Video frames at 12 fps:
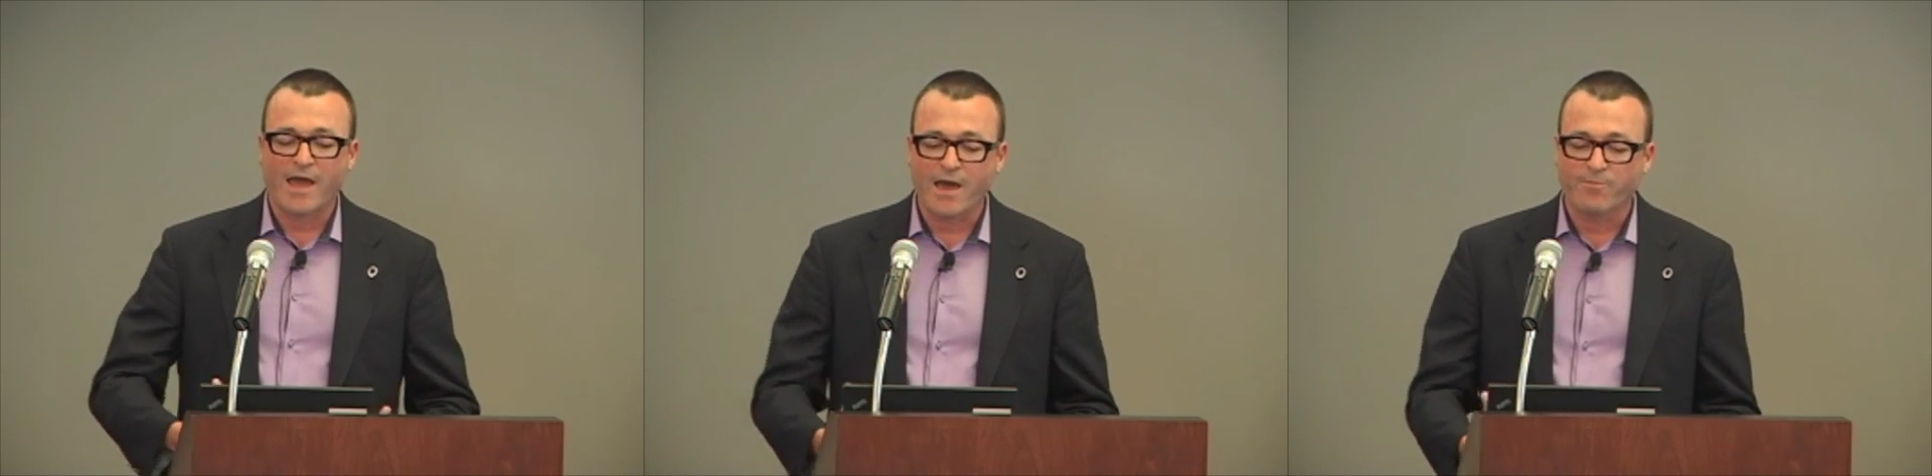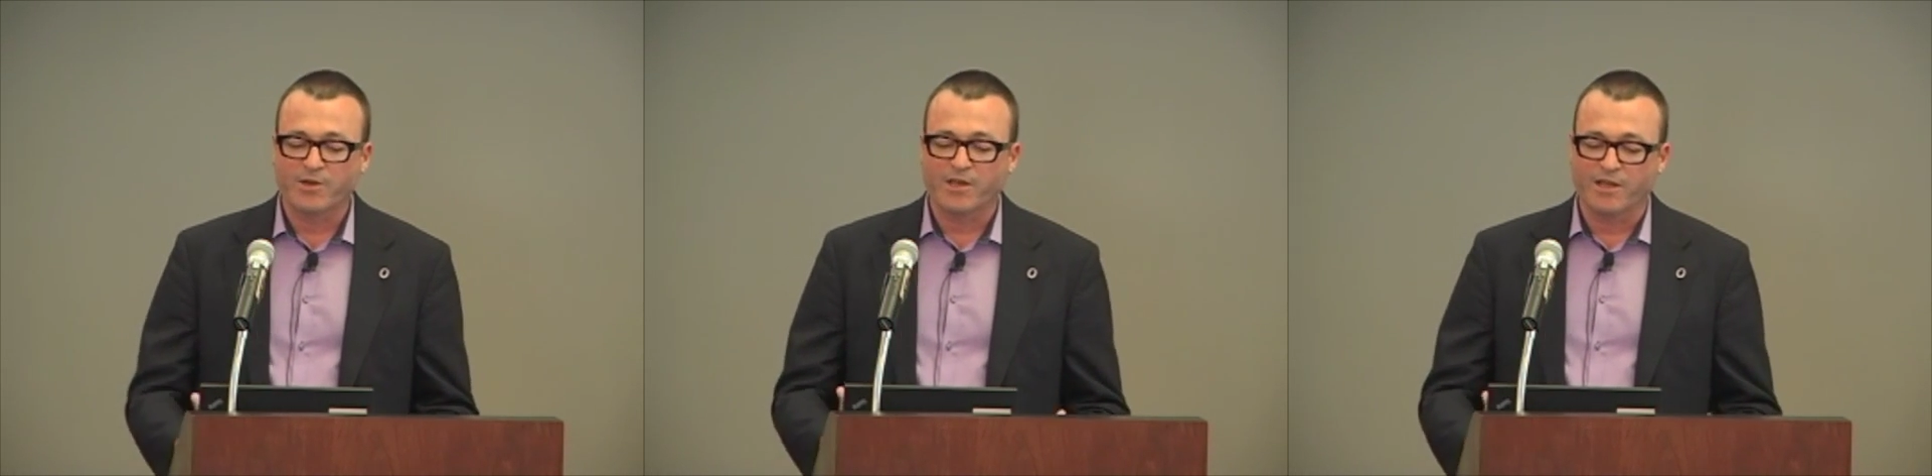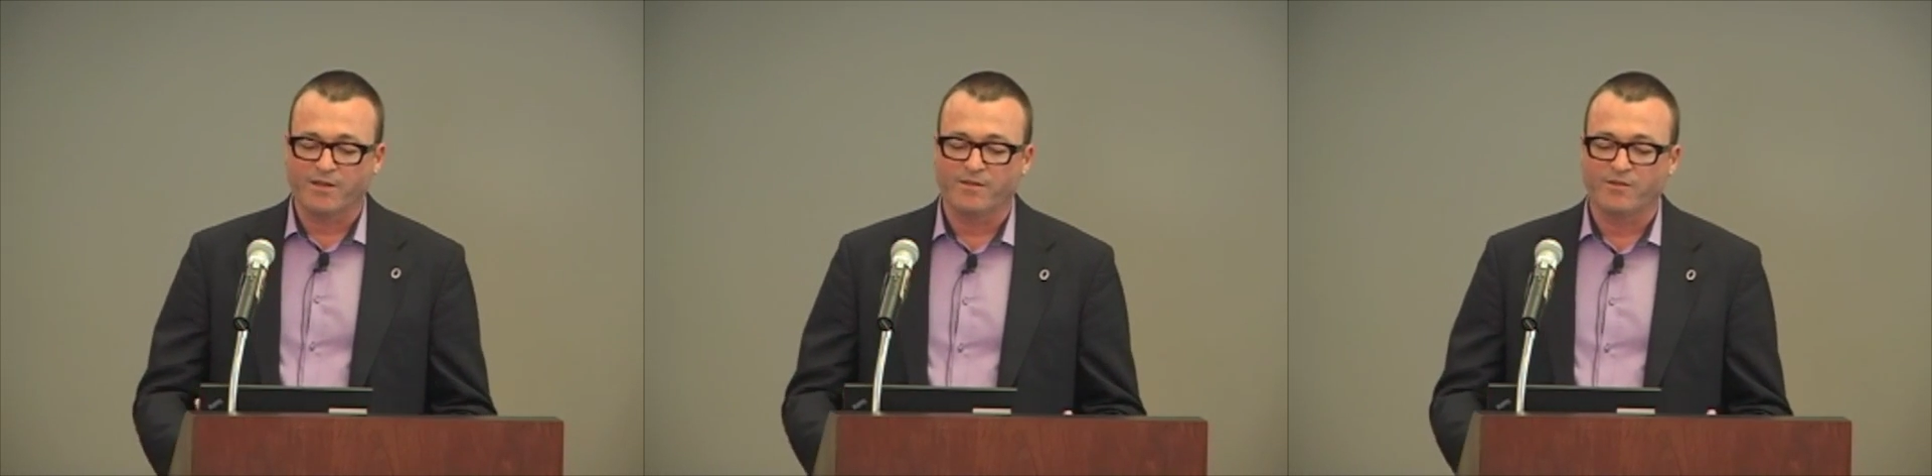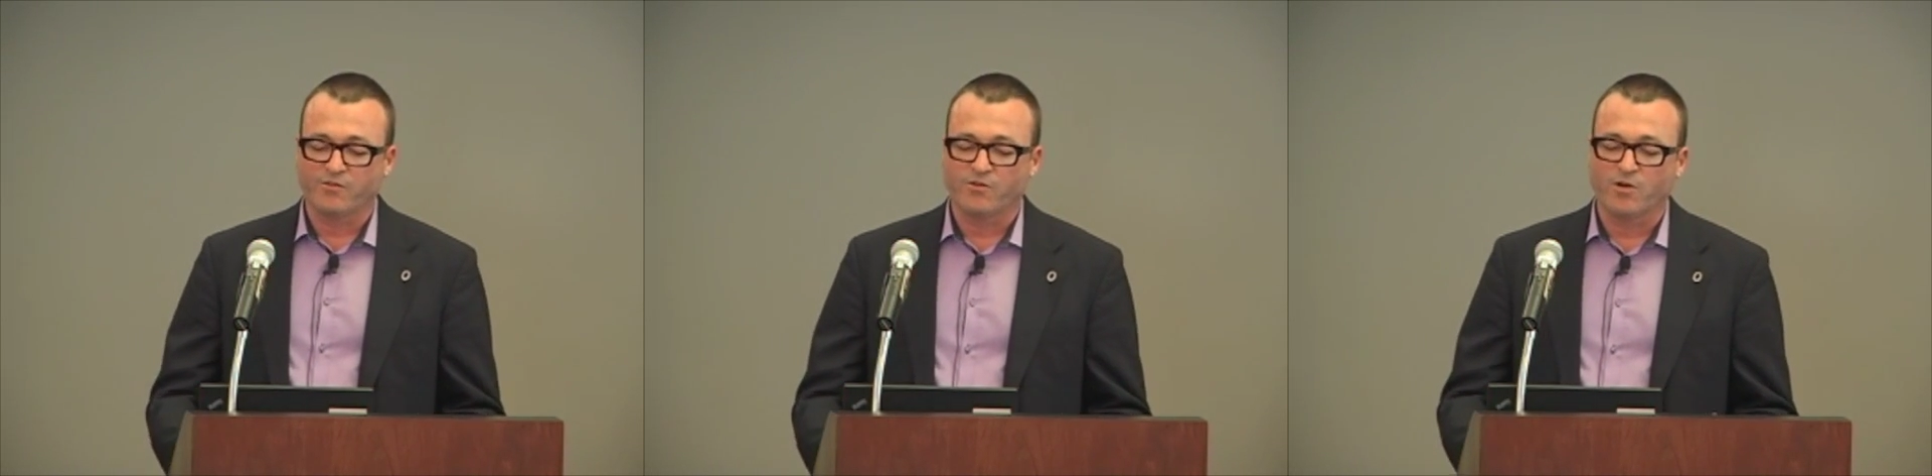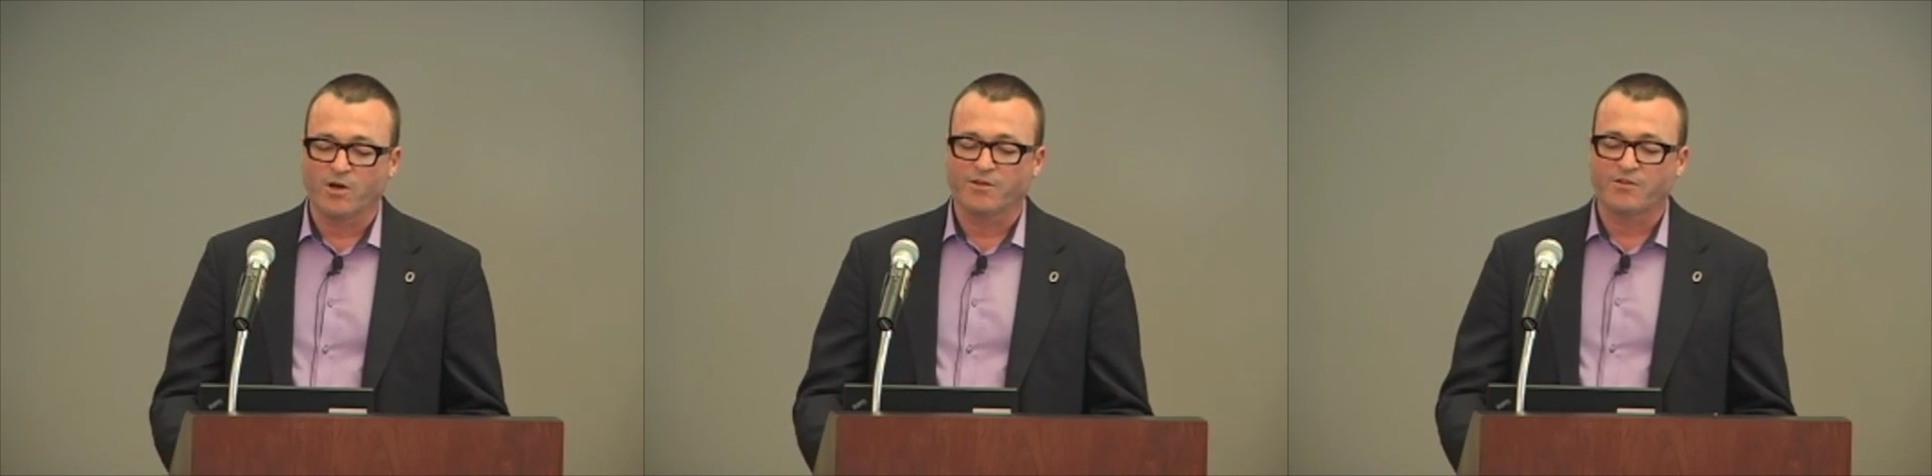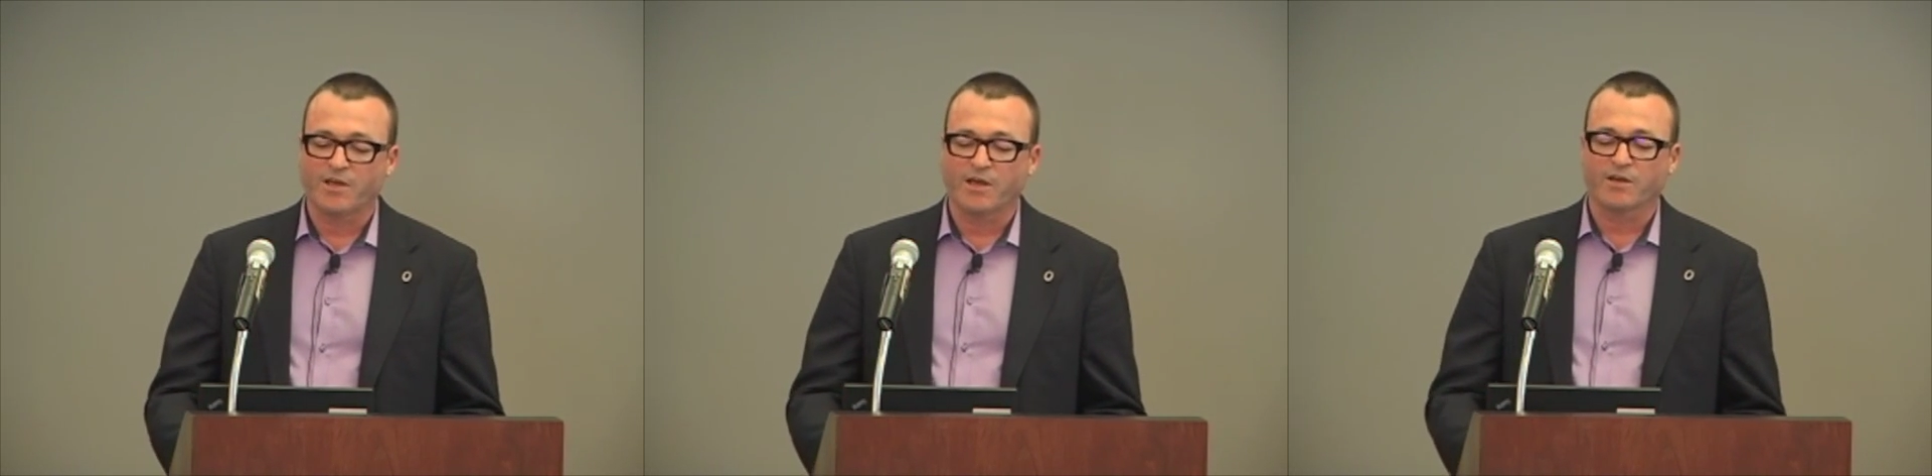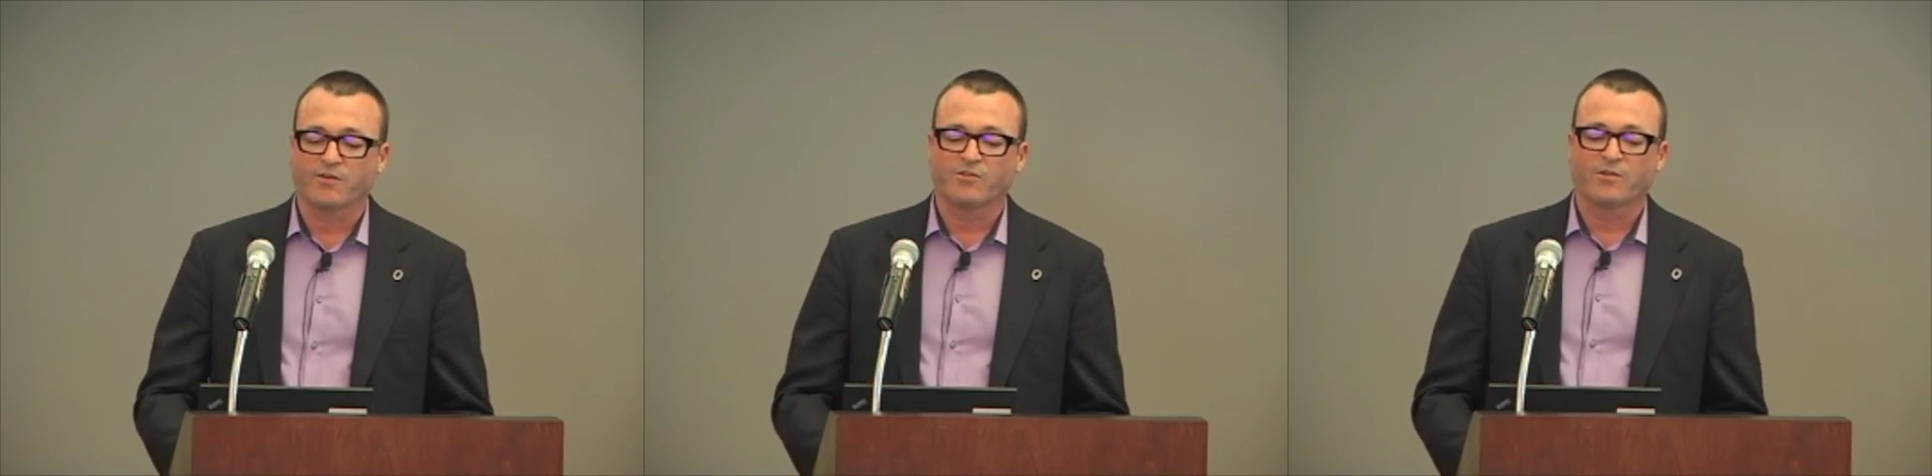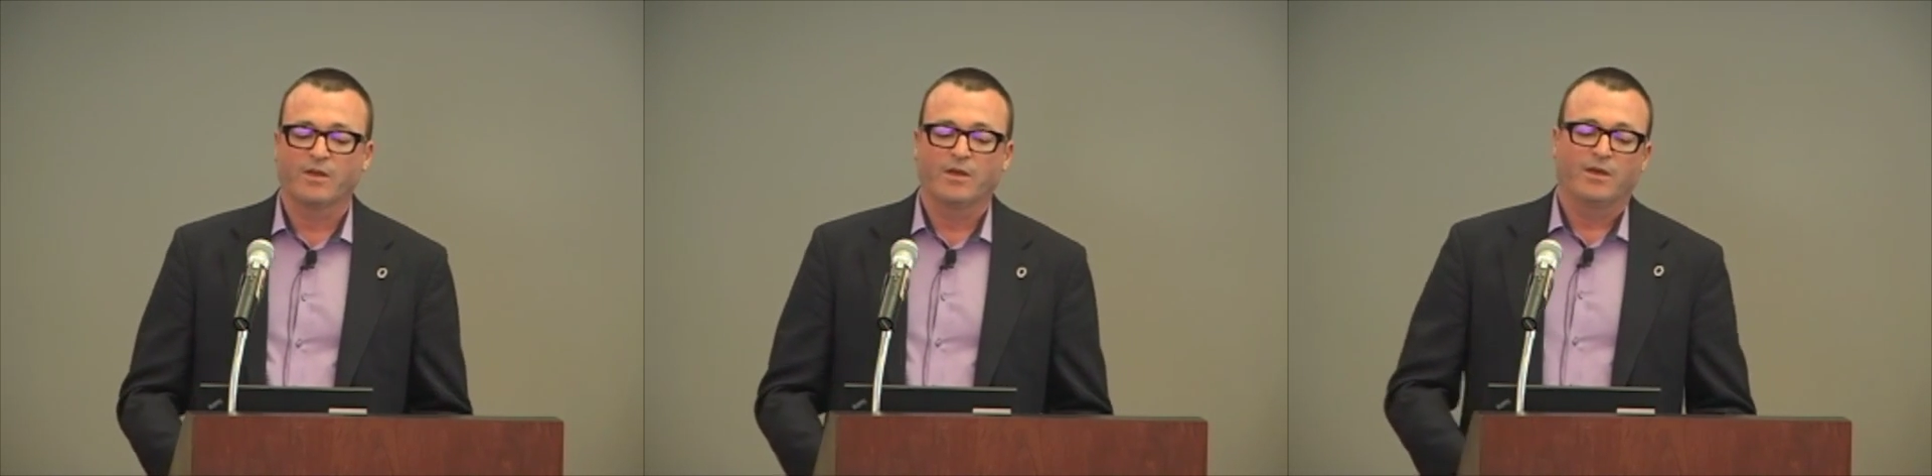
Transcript: happening in this context,